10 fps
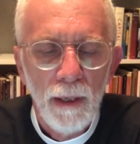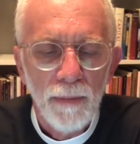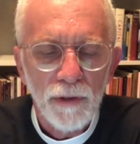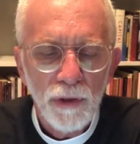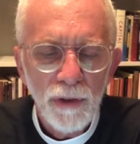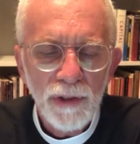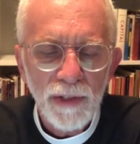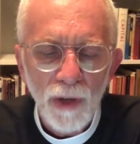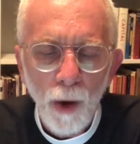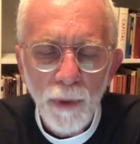The church
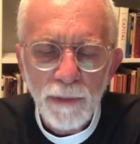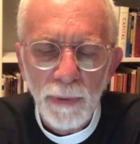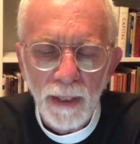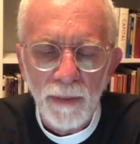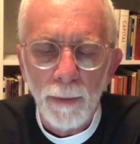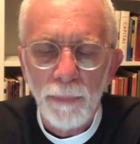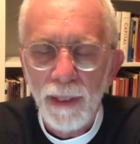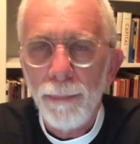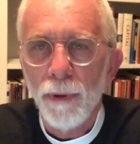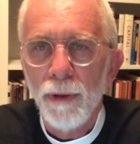has always been the
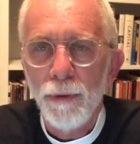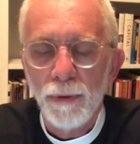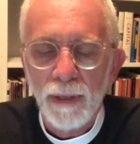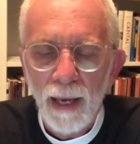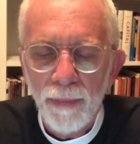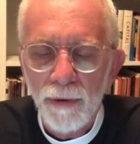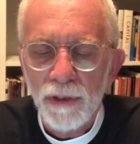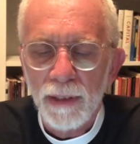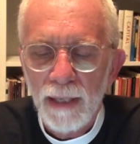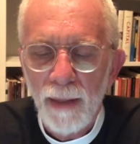people who gather
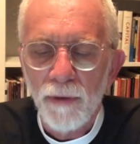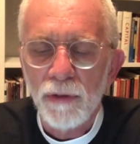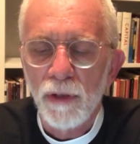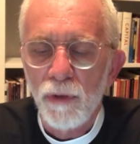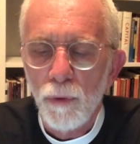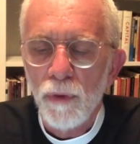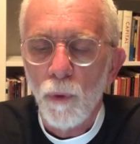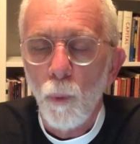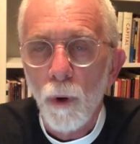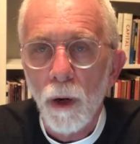together to do the
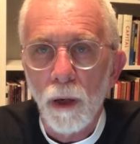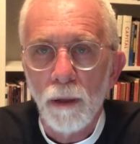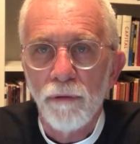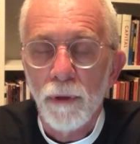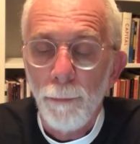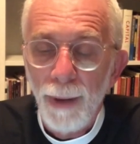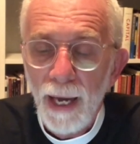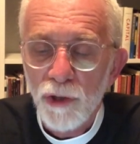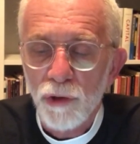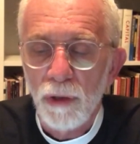work of
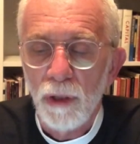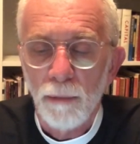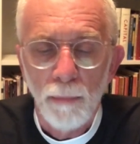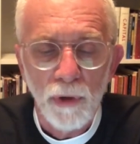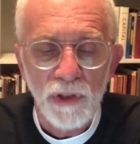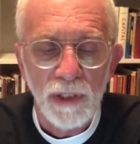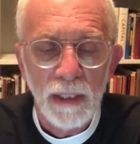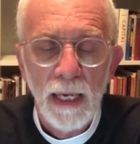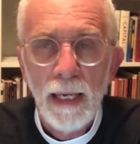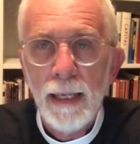compassion and mercy
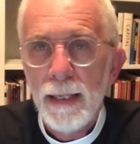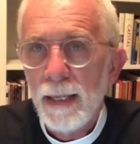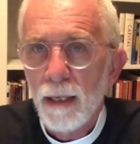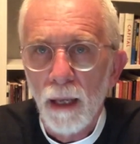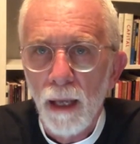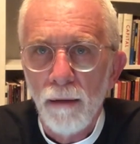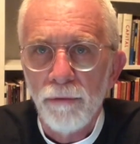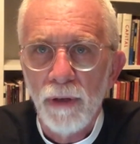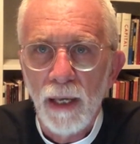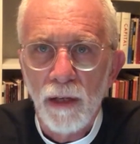and
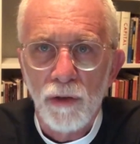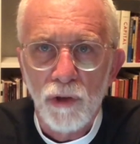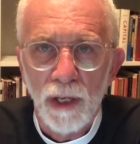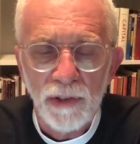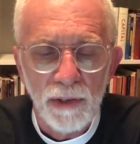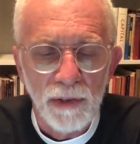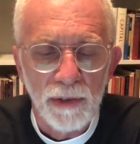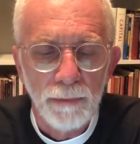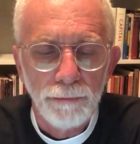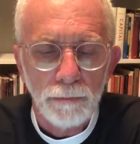love and
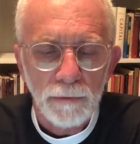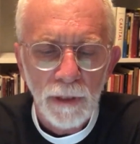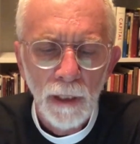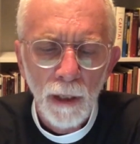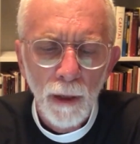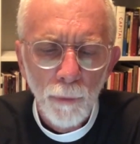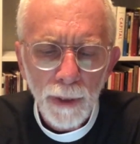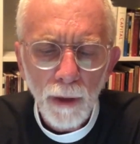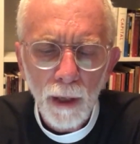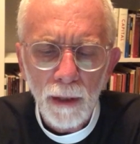justice,
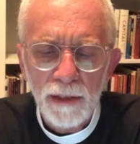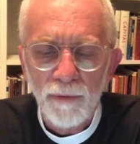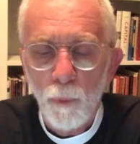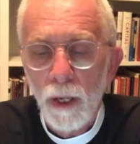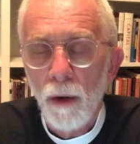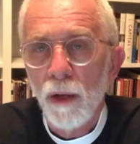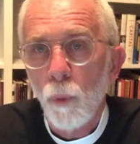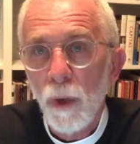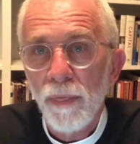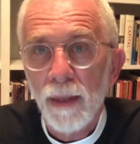regardless of where and
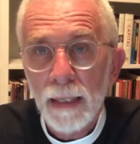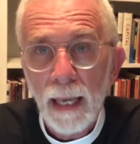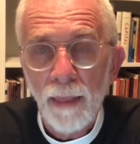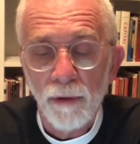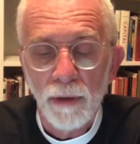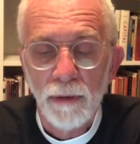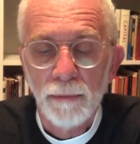when they gather.